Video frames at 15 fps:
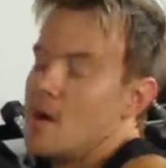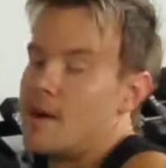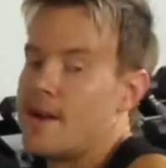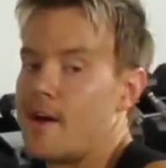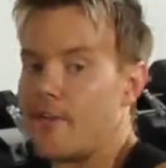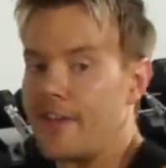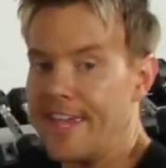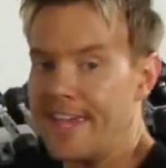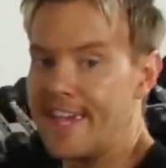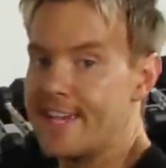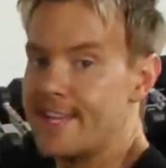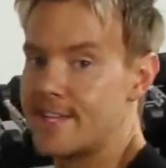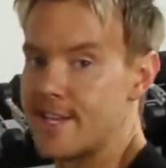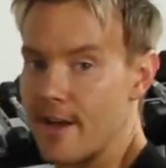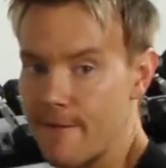Now the
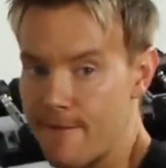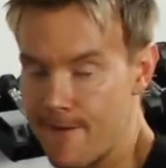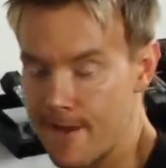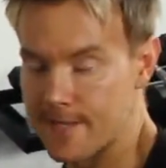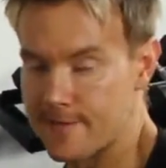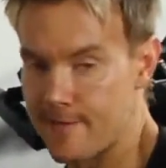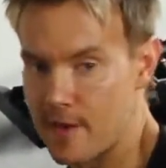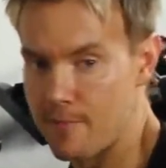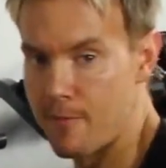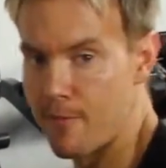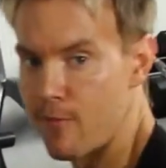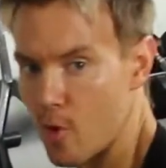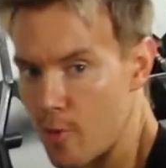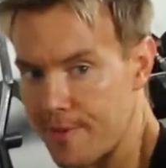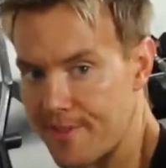key to effectively
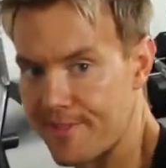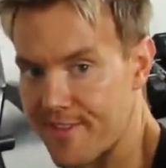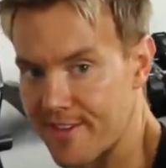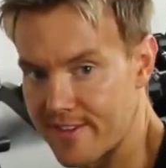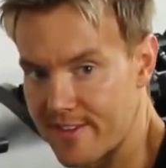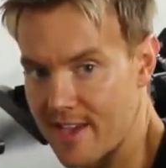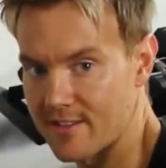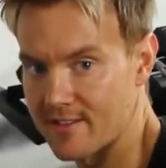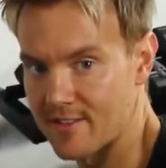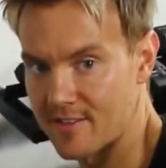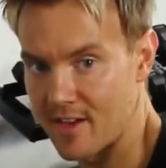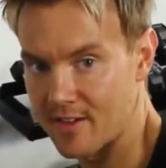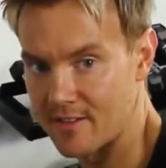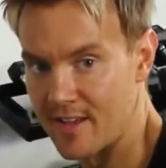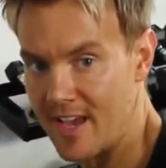performing this
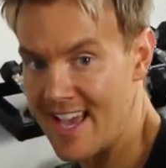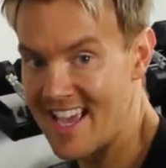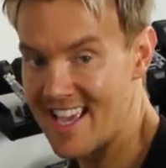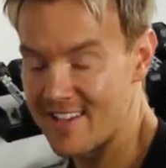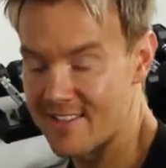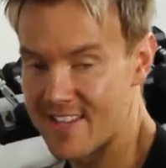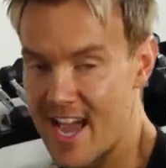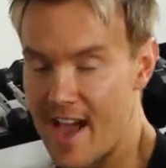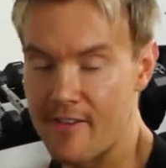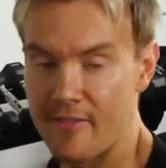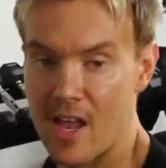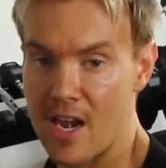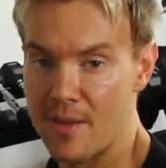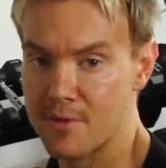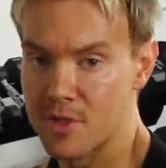exercise is to
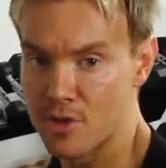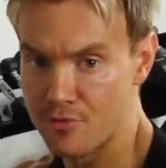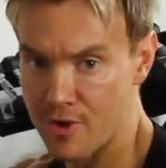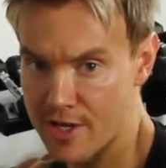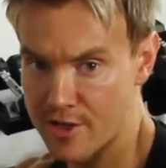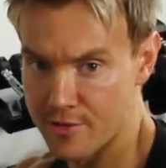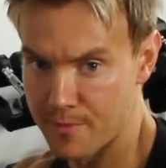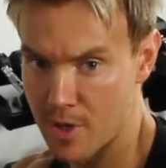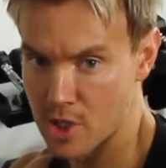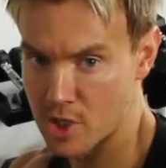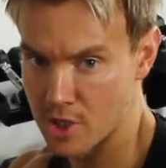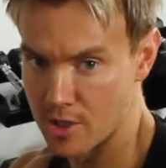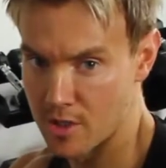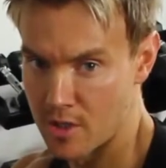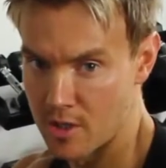have a limited range of
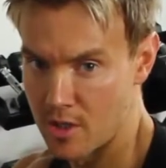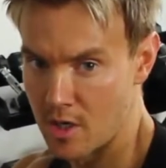motion.